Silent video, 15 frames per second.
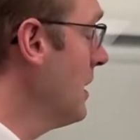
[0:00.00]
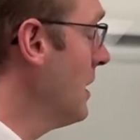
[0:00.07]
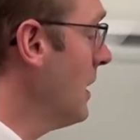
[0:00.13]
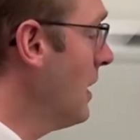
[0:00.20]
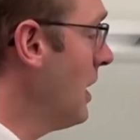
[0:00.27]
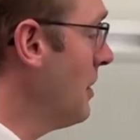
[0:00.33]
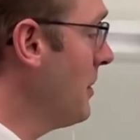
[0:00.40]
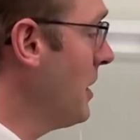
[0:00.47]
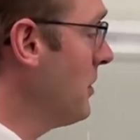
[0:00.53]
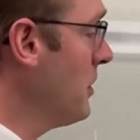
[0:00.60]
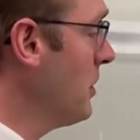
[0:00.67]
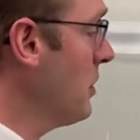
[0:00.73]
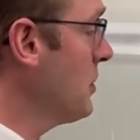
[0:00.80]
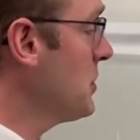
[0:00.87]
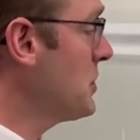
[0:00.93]
and
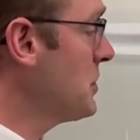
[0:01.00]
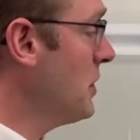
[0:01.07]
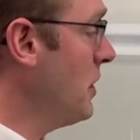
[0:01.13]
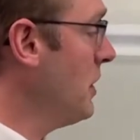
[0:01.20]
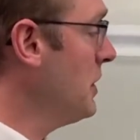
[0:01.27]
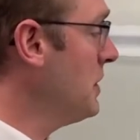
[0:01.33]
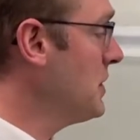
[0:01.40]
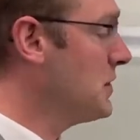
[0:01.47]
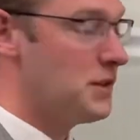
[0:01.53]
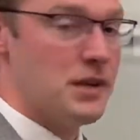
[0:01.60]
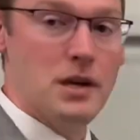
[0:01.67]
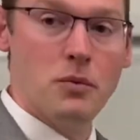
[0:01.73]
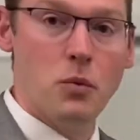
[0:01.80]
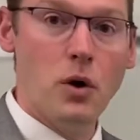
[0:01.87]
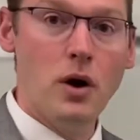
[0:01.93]
they're starting to
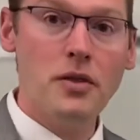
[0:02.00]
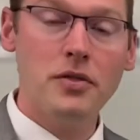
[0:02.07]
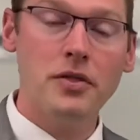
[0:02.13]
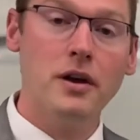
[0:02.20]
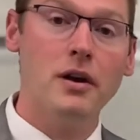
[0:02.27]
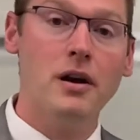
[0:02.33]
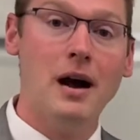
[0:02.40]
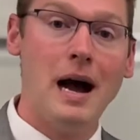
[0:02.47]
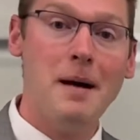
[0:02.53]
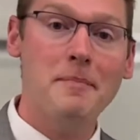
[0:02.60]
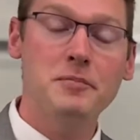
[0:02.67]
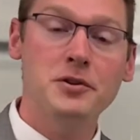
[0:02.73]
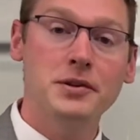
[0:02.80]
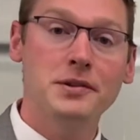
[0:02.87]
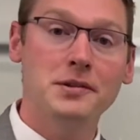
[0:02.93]
see what their
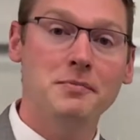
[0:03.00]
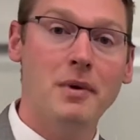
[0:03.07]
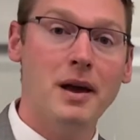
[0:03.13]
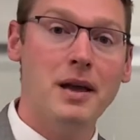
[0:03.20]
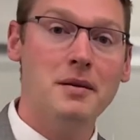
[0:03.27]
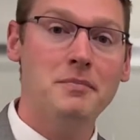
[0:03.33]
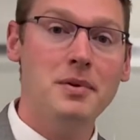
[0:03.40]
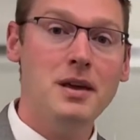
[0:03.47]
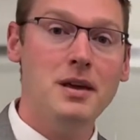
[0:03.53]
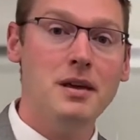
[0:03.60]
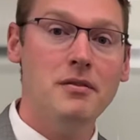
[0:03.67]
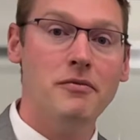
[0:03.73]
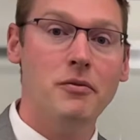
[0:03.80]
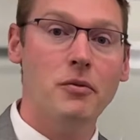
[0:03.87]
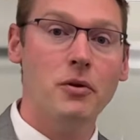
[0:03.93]
options might be
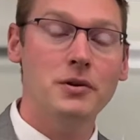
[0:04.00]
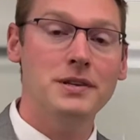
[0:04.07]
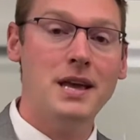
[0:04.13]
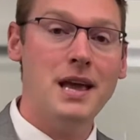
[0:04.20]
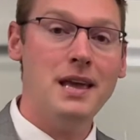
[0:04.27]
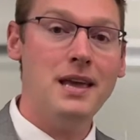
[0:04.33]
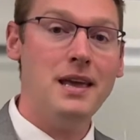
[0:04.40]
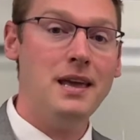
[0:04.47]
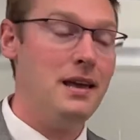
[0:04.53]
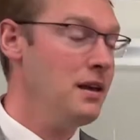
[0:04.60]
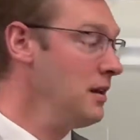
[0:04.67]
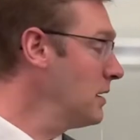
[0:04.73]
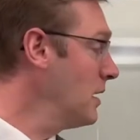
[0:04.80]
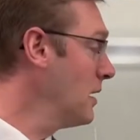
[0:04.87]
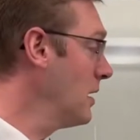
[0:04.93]
for
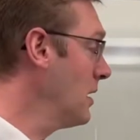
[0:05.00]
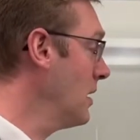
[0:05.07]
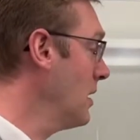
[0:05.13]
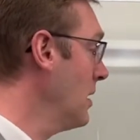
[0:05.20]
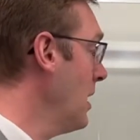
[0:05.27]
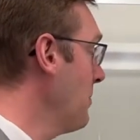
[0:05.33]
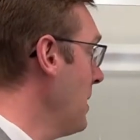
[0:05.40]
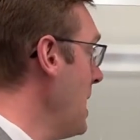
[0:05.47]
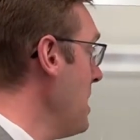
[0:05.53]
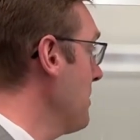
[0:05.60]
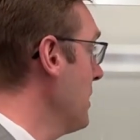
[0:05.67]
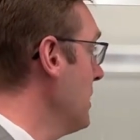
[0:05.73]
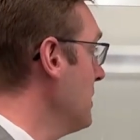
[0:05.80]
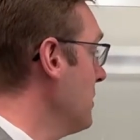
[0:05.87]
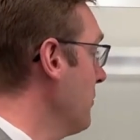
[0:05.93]
taking a
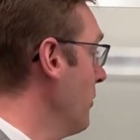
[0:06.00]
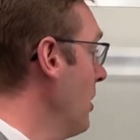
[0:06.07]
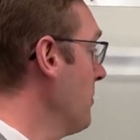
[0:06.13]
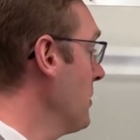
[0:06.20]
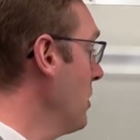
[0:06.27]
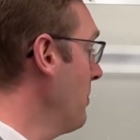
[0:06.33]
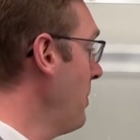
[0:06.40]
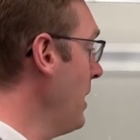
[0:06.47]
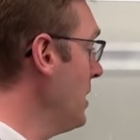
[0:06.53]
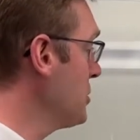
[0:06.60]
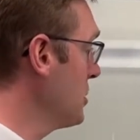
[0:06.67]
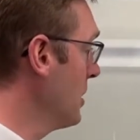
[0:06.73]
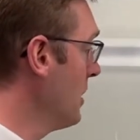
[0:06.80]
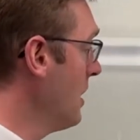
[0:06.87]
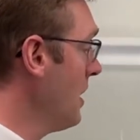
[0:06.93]
payment from their
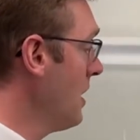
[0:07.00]
pension.